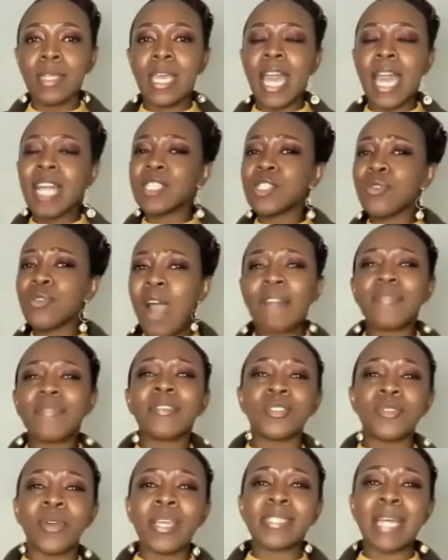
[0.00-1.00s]
And so after
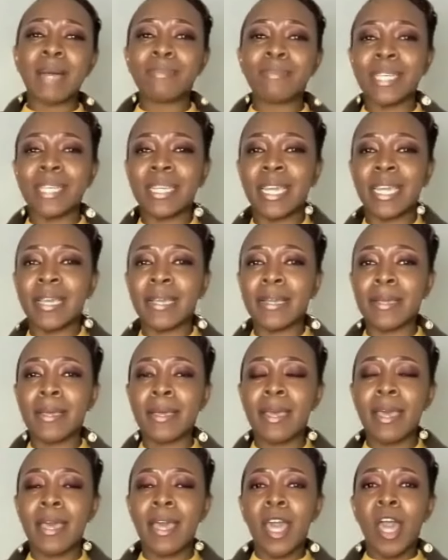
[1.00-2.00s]
doing some digging,
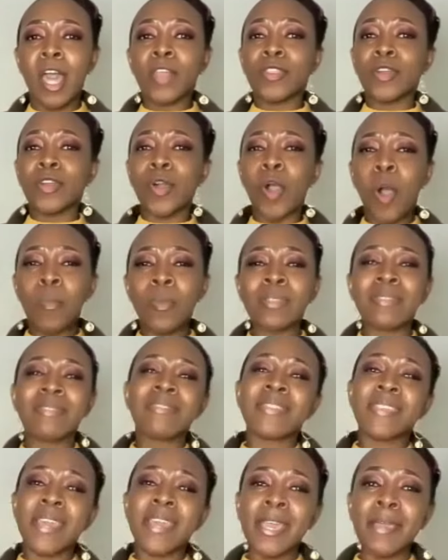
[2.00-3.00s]
the common
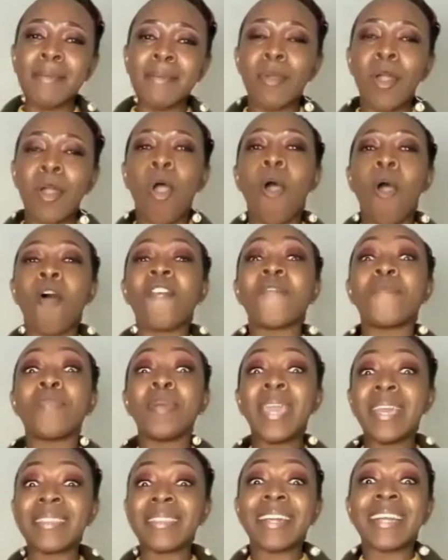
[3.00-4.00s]
theme of
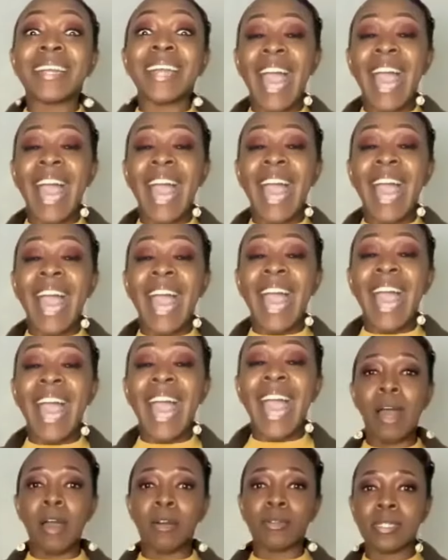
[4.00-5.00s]
being the guide
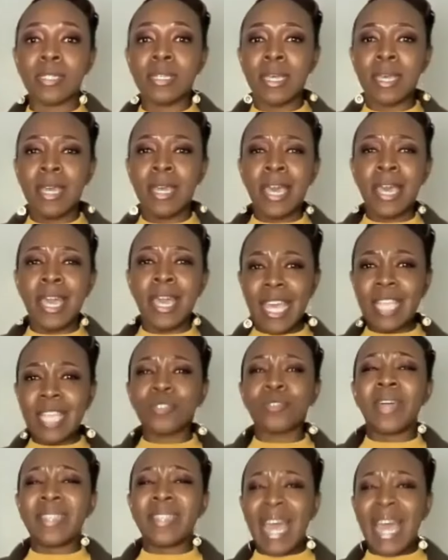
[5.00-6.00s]
came about. And so
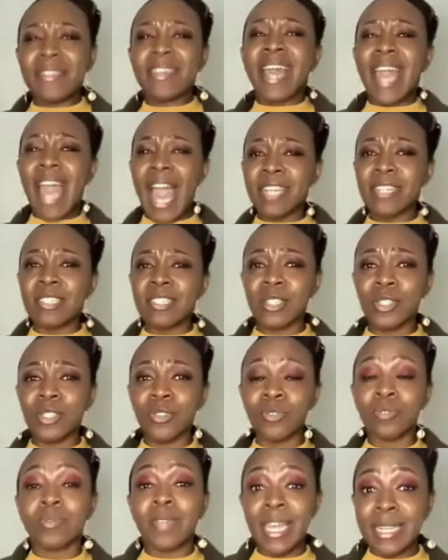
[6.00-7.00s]
then I
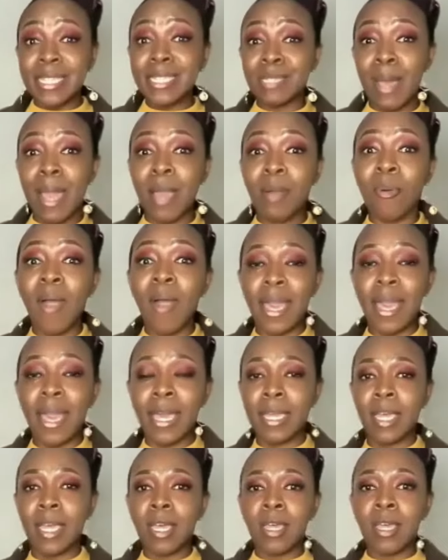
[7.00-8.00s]
understood that is my why,
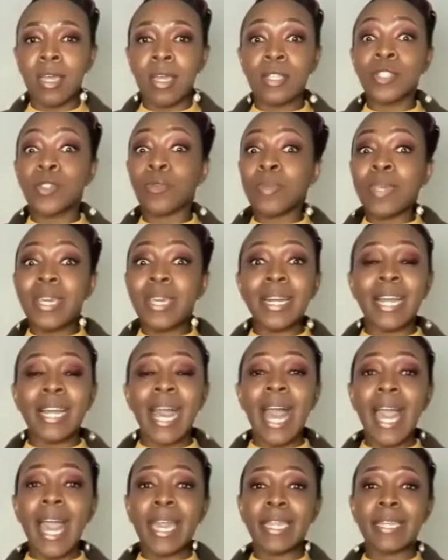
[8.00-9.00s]
to be a
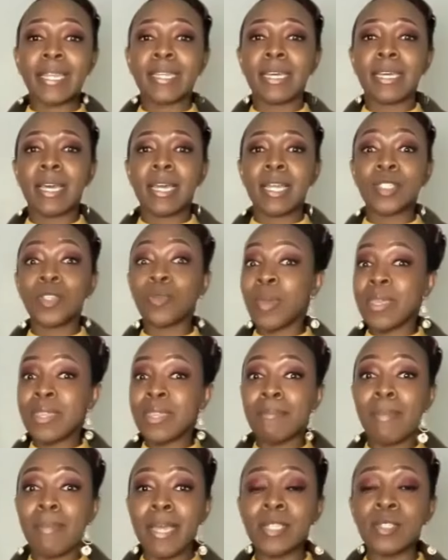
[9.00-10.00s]
guide, to be the
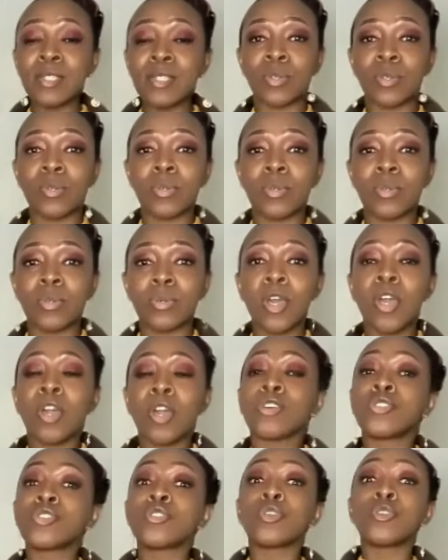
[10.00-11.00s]
mentor.
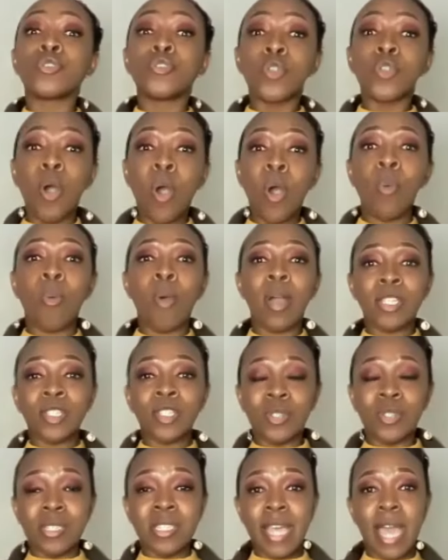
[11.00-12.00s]
So know
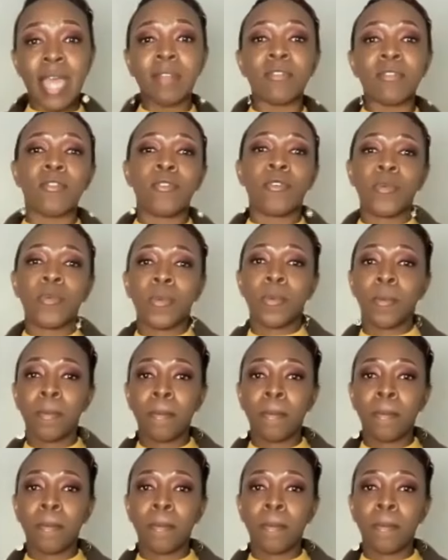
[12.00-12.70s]
what you stand for.